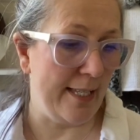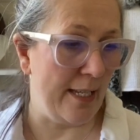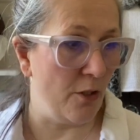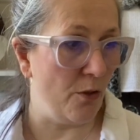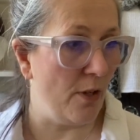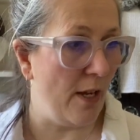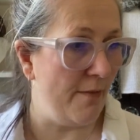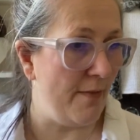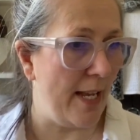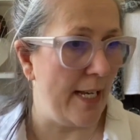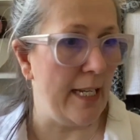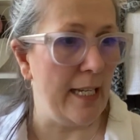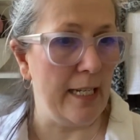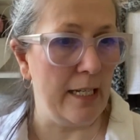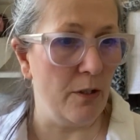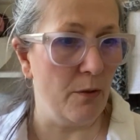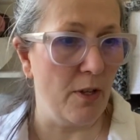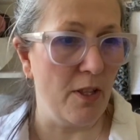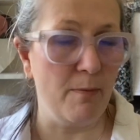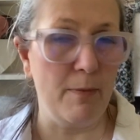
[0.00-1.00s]
I don't have any
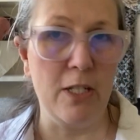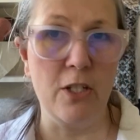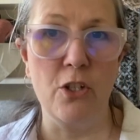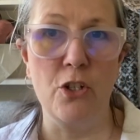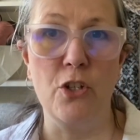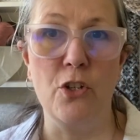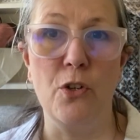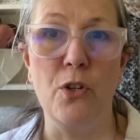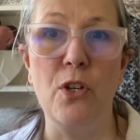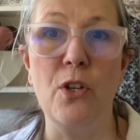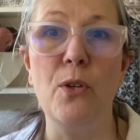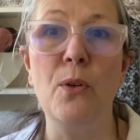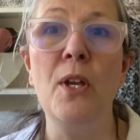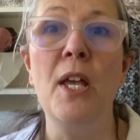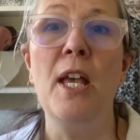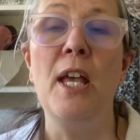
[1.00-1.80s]
here with me to show you,